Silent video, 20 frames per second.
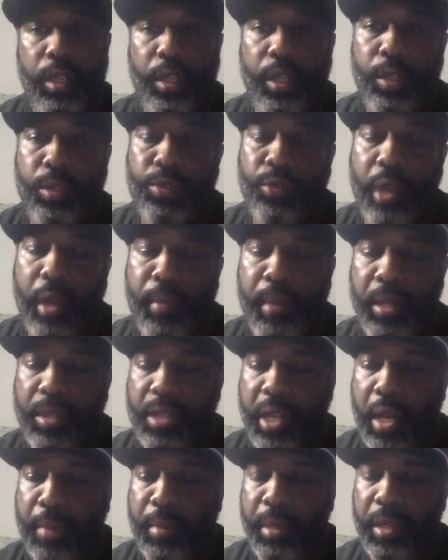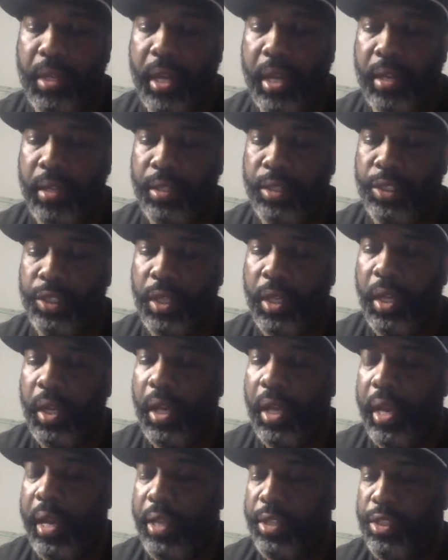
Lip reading: throughout my time in college. And